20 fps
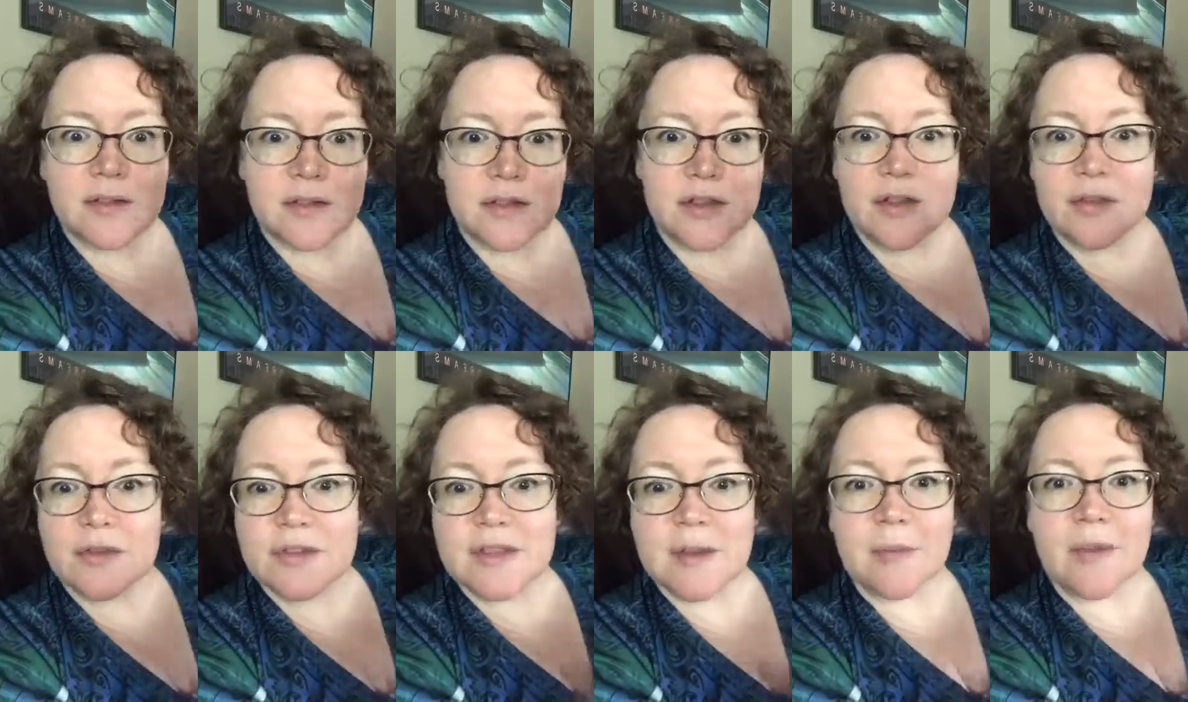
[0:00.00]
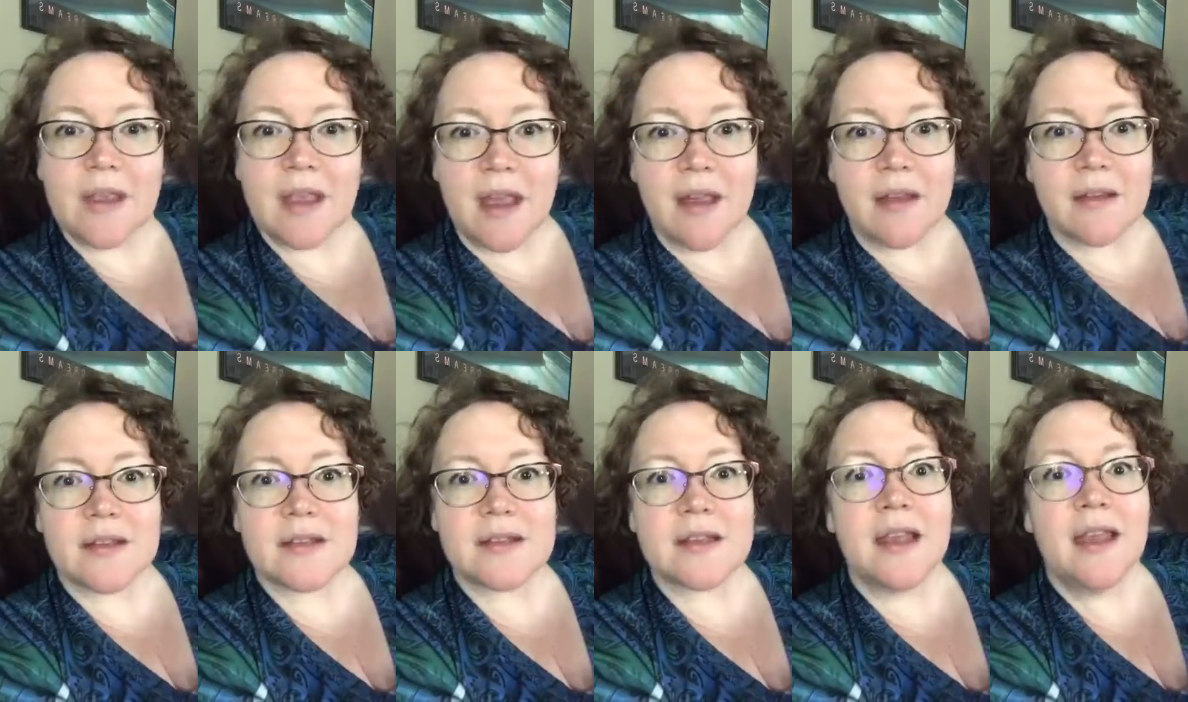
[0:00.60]
Do something
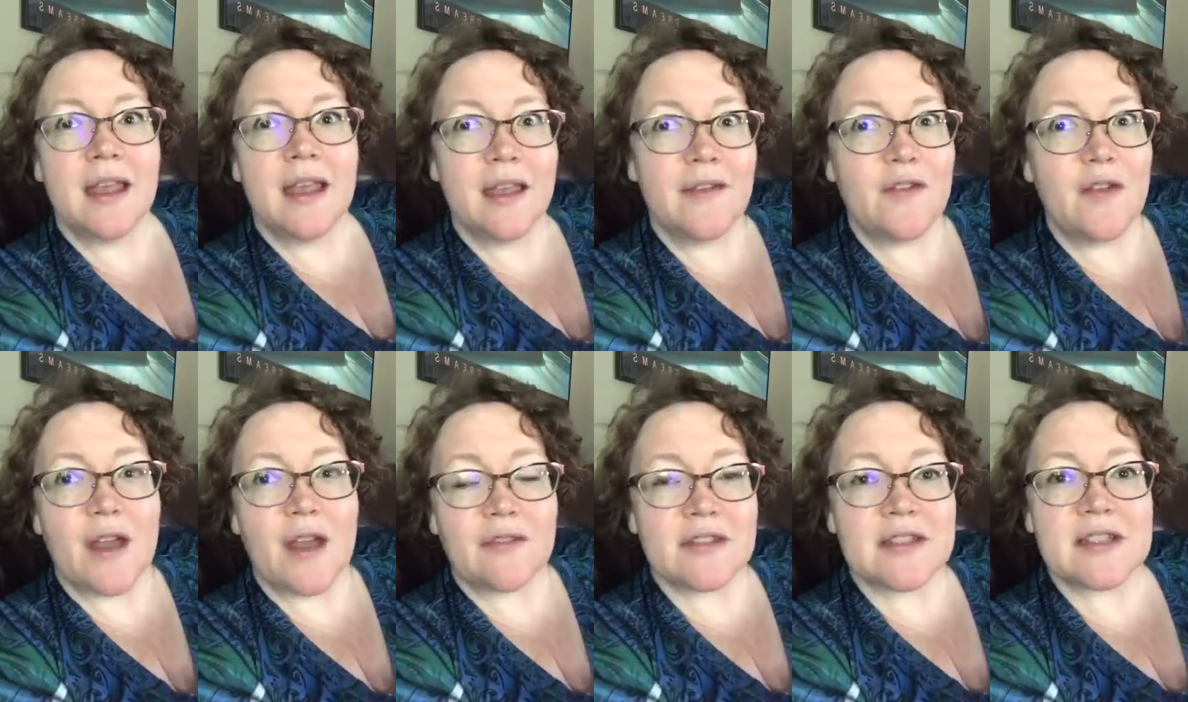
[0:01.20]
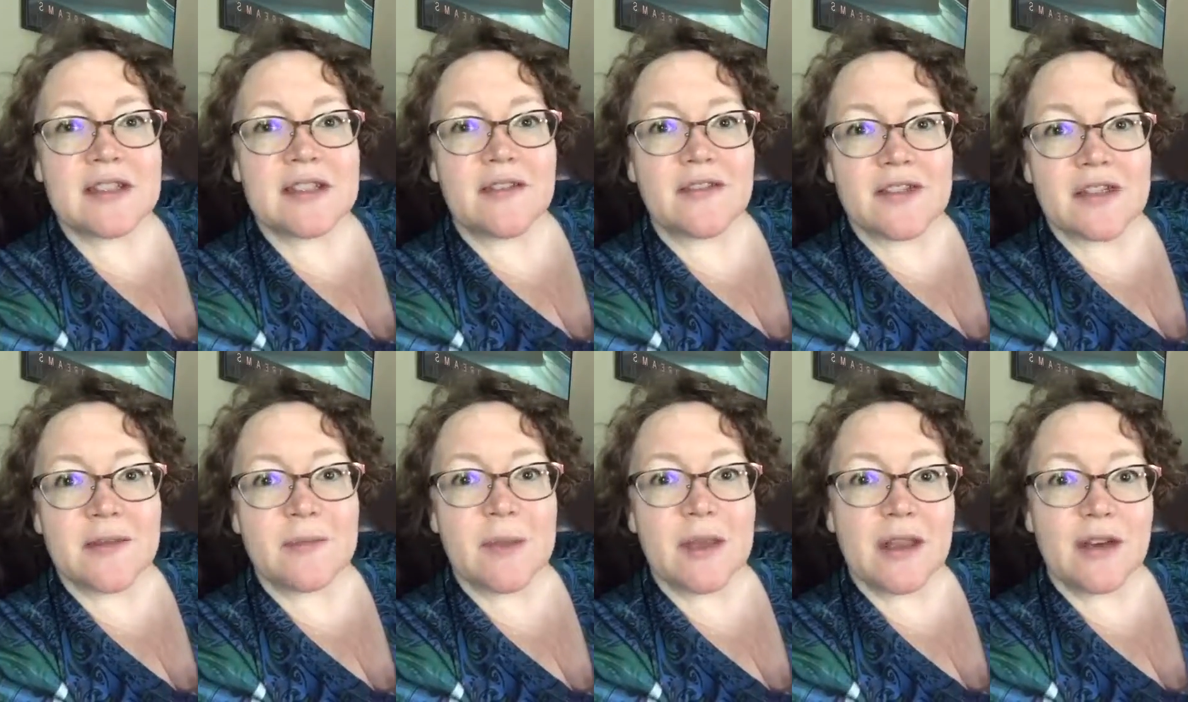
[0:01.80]
else. If you have to stuff
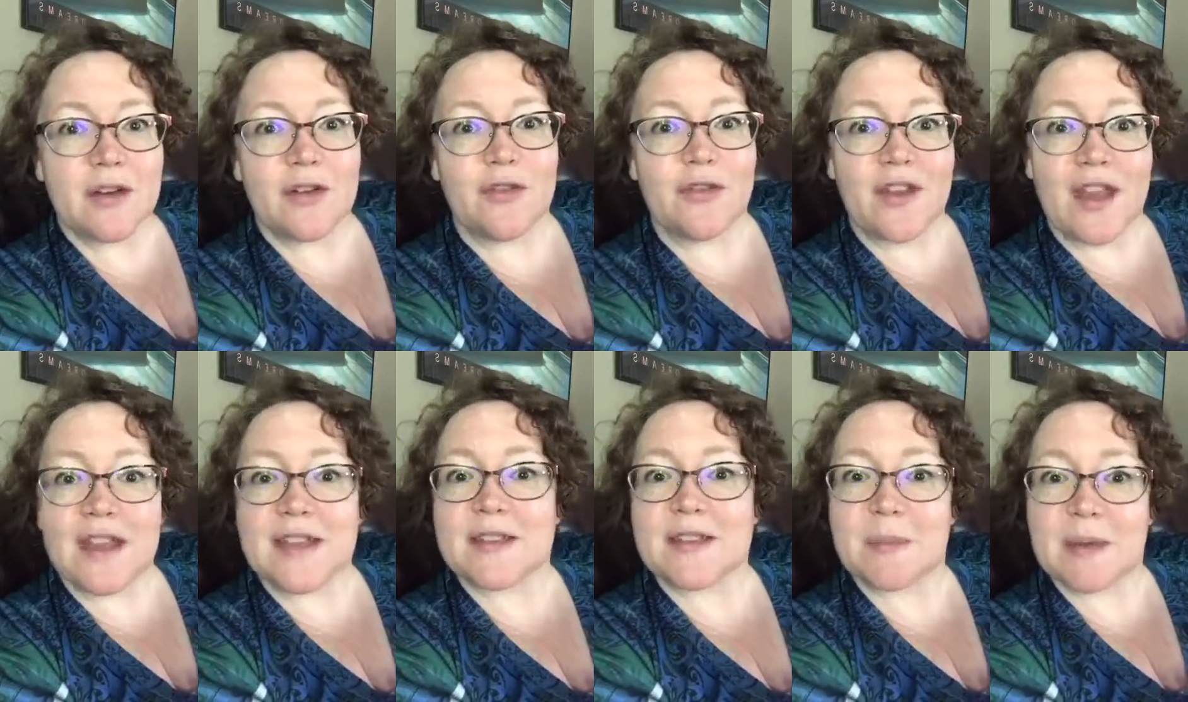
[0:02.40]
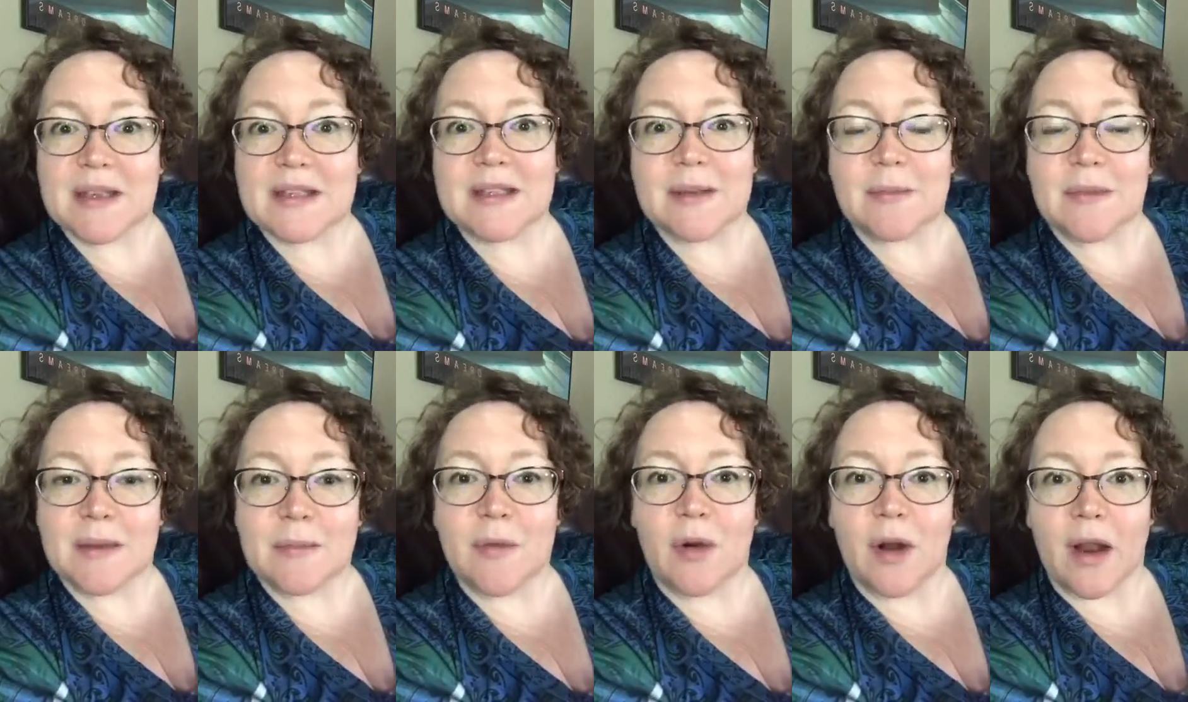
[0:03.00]
something in your face, pick
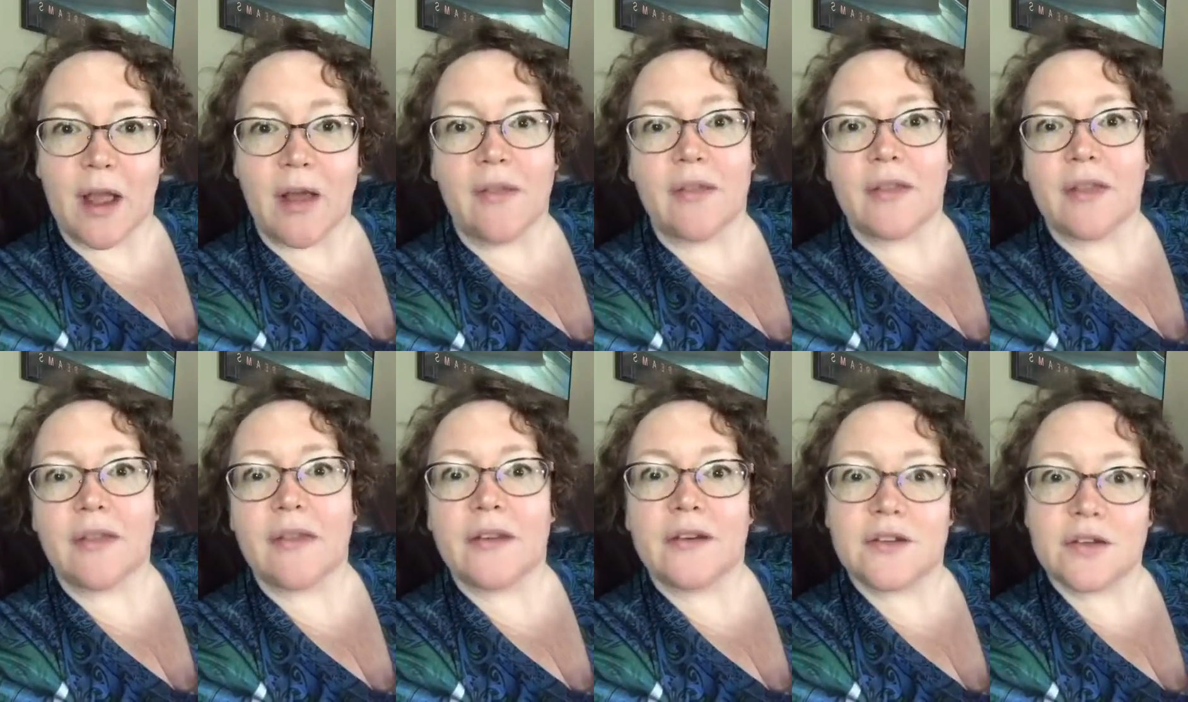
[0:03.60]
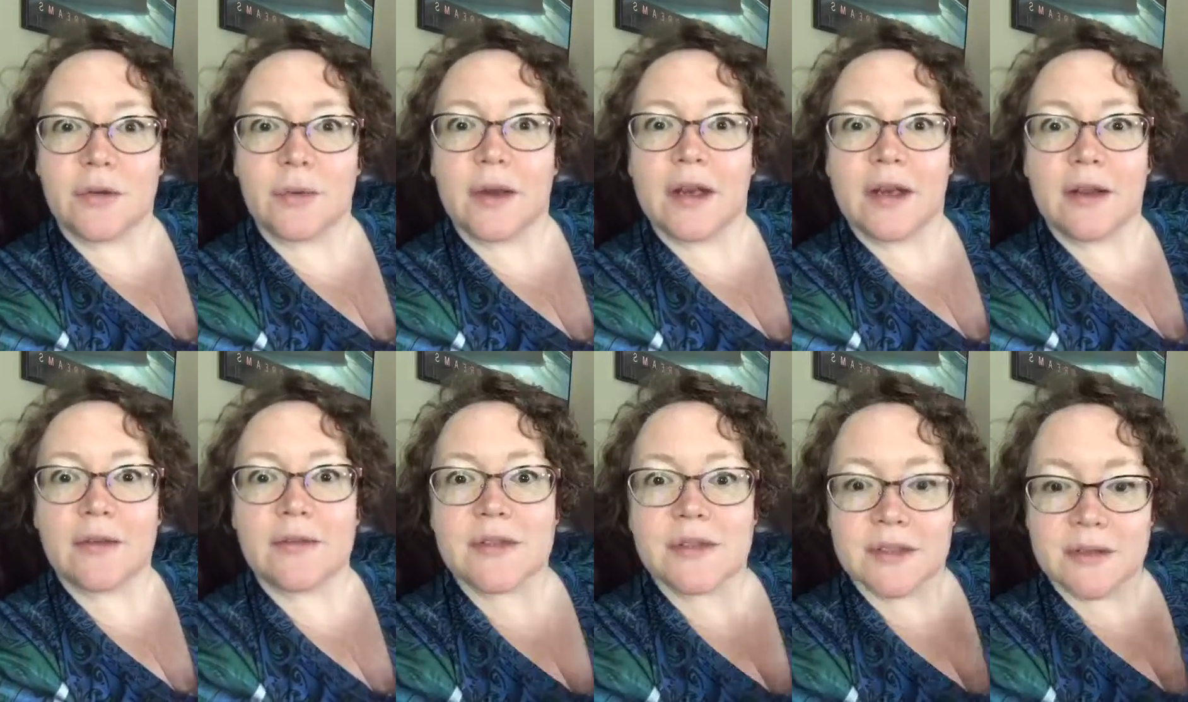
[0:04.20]
something more healthy than
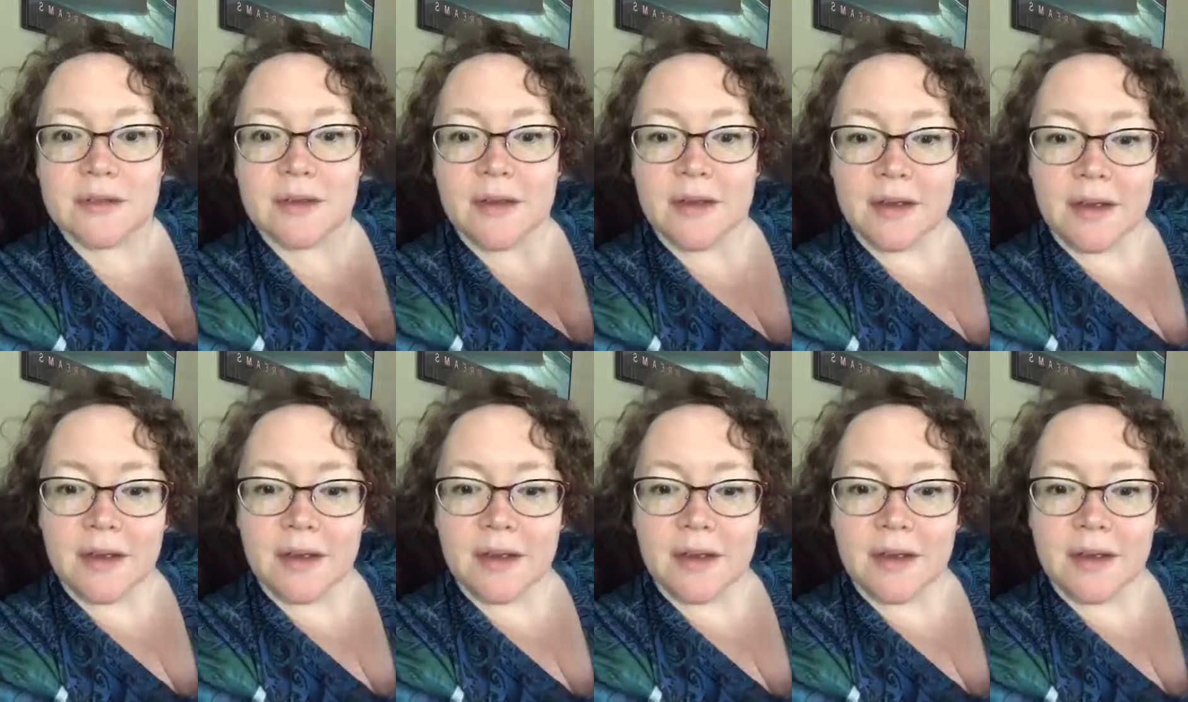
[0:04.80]
Doritos.